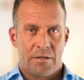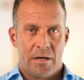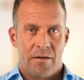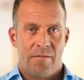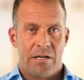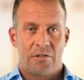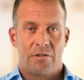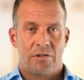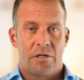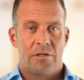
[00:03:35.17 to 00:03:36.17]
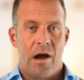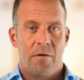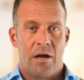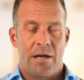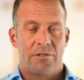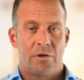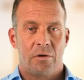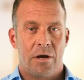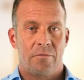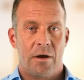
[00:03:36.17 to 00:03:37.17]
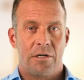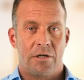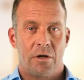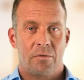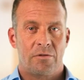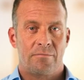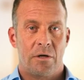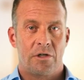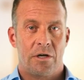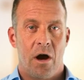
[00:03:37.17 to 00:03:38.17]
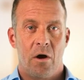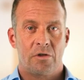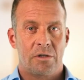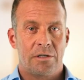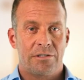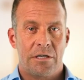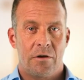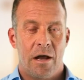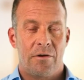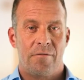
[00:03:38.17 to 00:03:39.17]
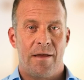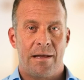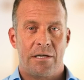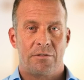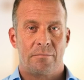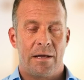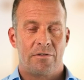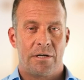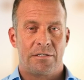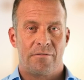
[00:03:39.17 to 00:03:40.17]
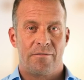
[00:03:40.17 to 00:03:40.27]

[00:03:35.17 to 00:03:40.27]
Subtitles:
Investors should not rely solely on ratios, but should also consider other financial metrics and